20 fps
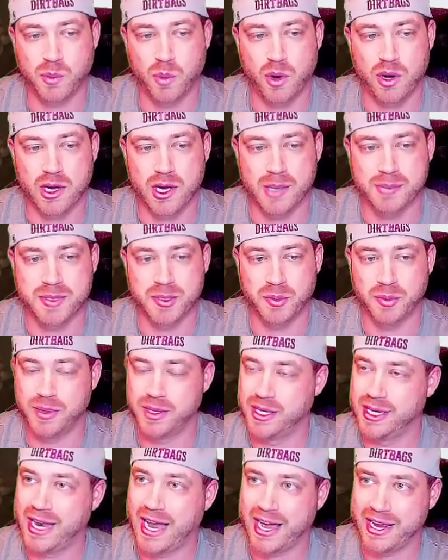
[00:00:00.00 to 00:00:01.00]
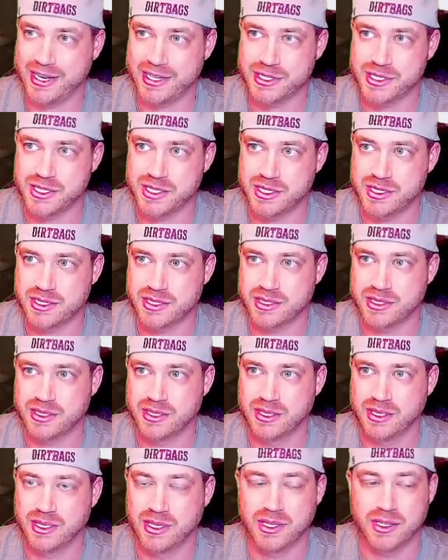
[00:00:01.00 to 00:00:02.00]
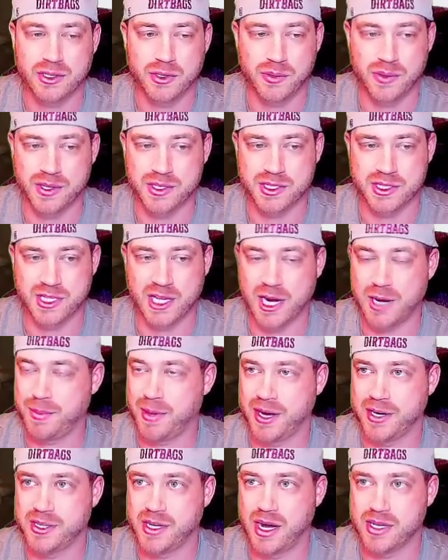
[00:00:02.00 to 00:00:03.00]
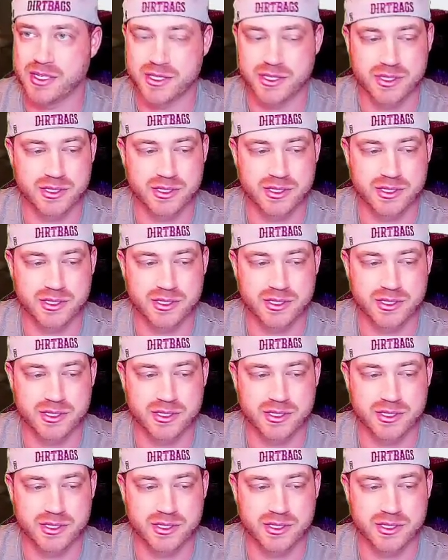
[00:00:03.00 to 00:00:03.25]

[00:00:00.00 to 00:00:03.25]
up to the nine inches you then just get them out of dodge